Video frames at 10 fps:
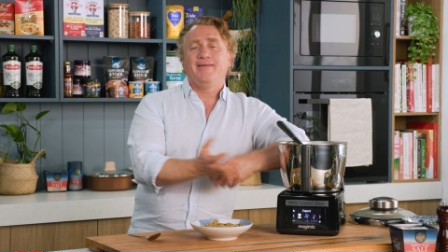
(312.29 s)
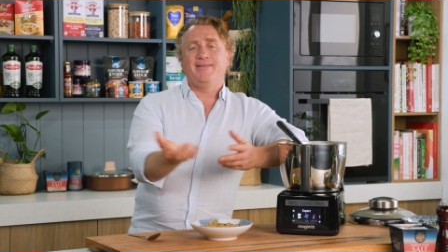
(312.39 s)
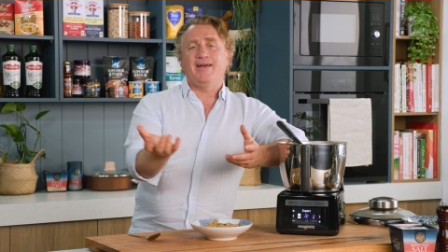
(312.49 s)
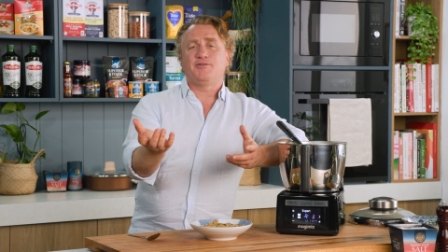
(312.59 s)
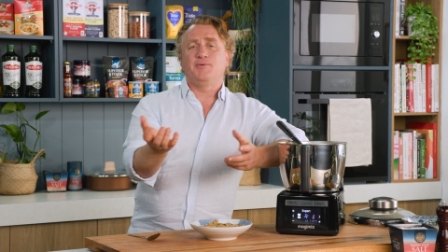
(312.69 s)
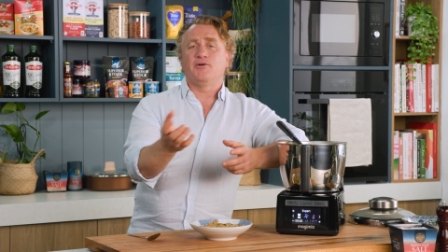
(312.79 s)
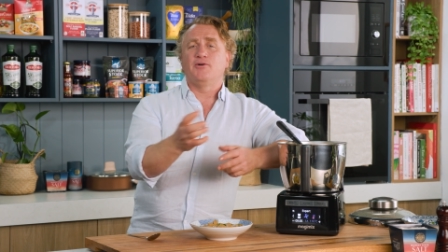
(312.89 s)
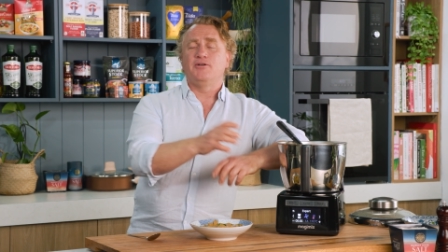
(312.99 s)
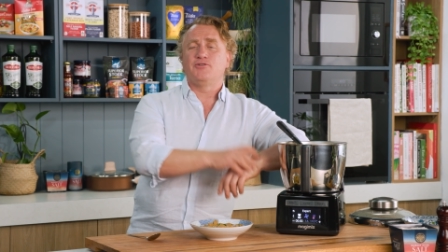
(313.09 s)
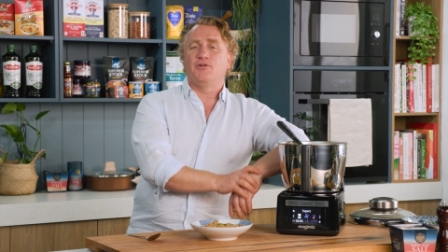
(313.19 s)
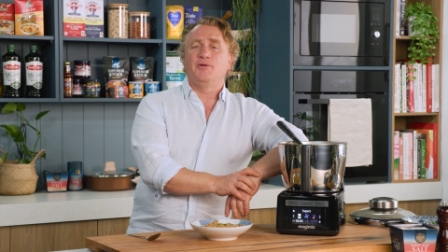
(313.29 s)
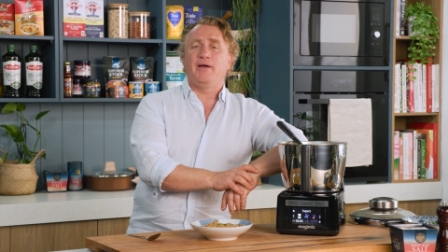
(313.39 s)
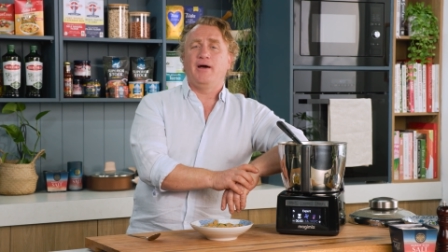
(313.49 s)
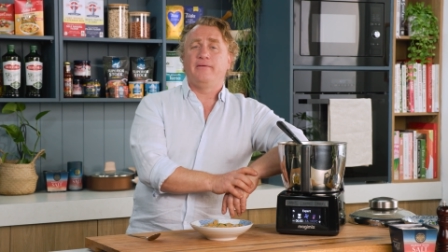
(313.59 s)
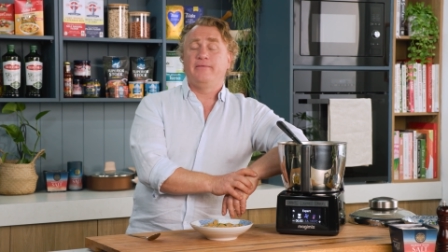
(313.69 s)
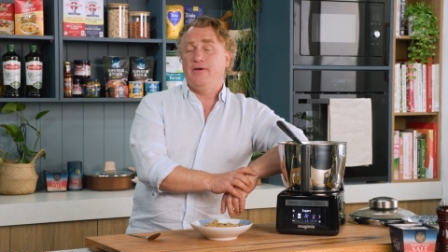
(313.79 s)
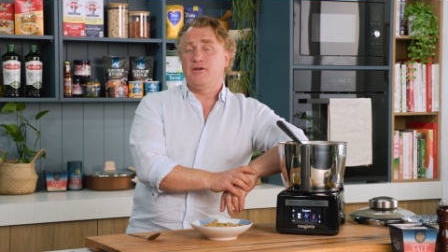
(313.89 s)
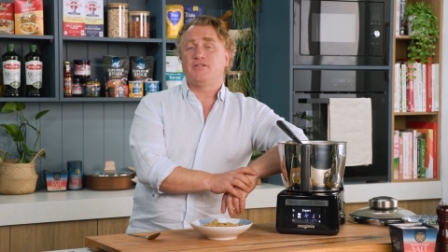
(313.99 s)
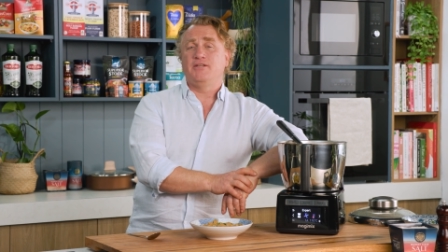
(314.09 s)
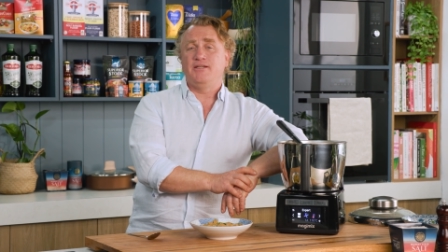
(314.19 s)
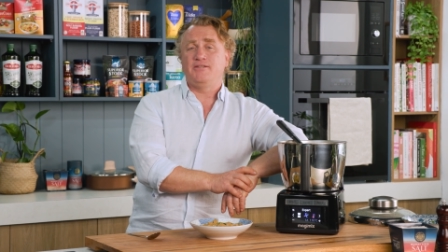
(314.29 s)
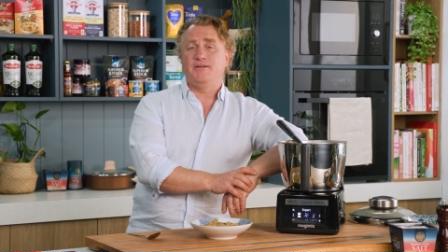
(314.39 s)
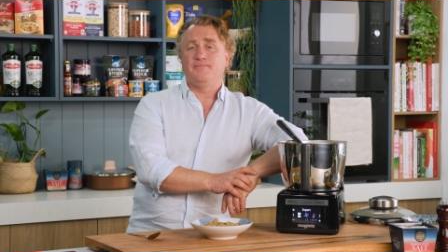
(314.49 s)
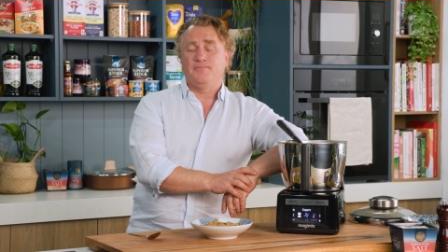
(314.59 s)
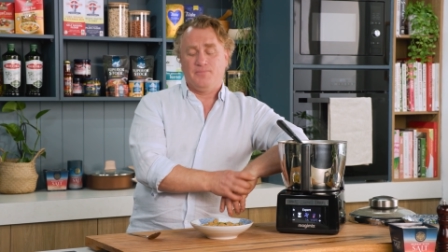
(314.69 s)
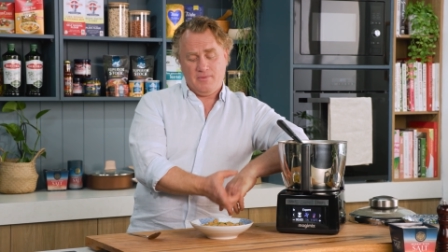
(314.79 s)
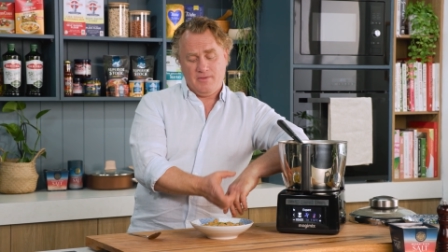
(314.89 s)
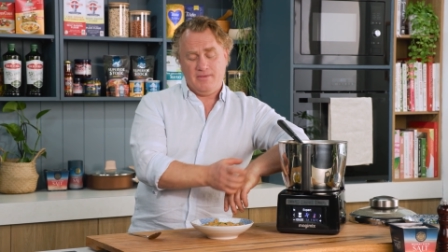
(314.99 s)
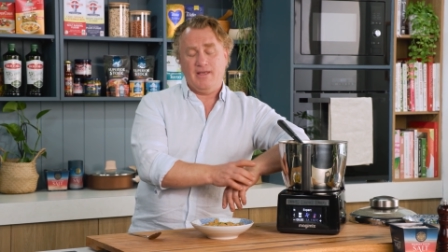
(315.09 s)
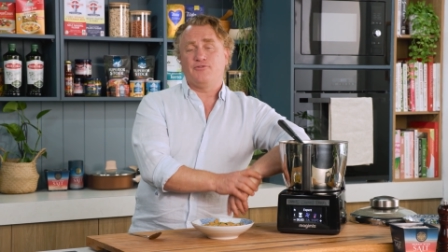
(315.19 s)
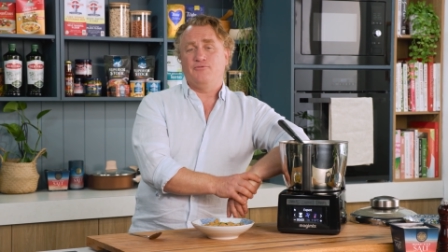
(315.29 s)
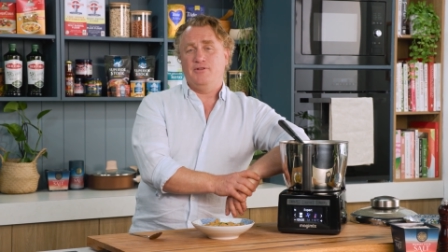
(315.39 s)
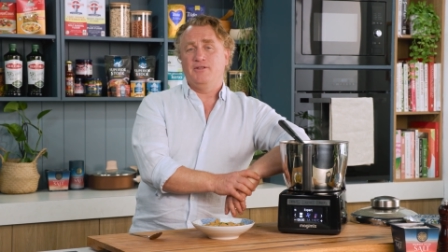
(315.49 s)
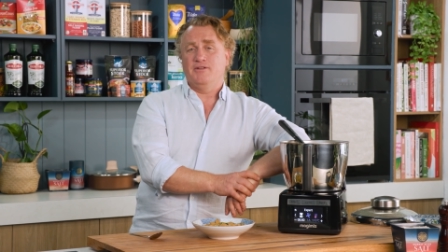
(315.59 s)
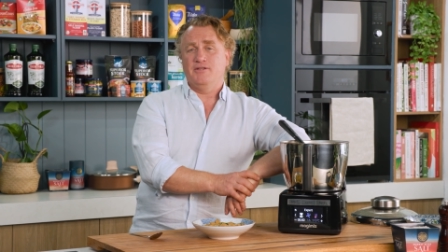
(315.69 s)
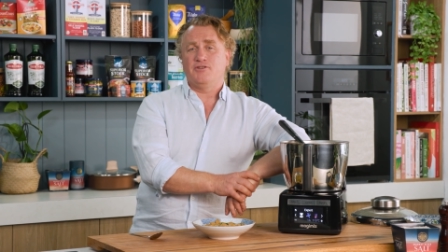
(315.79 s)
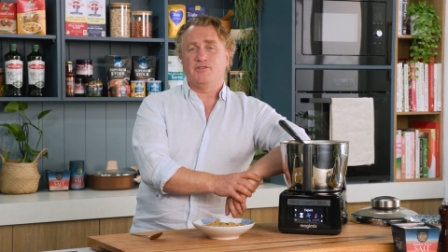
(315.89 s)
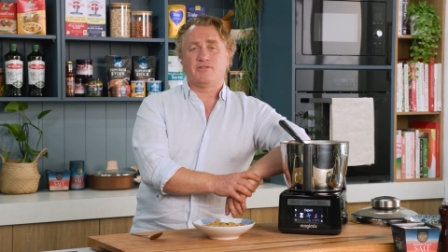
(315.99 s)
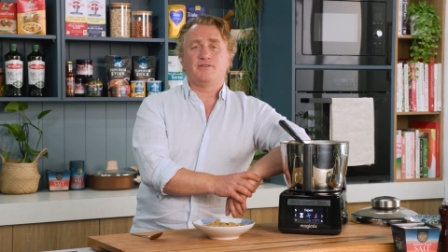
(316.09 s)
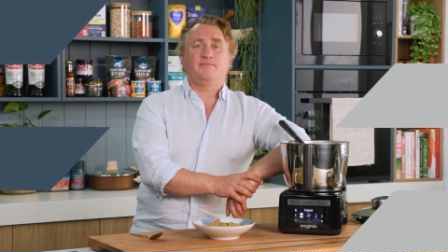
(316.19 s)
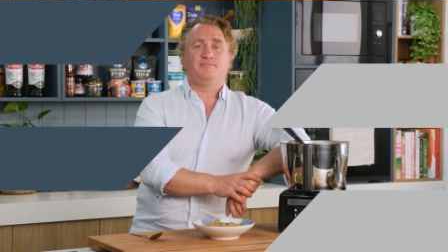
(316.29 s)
That's what cooking's all about. Nice and easy. That's really delicious.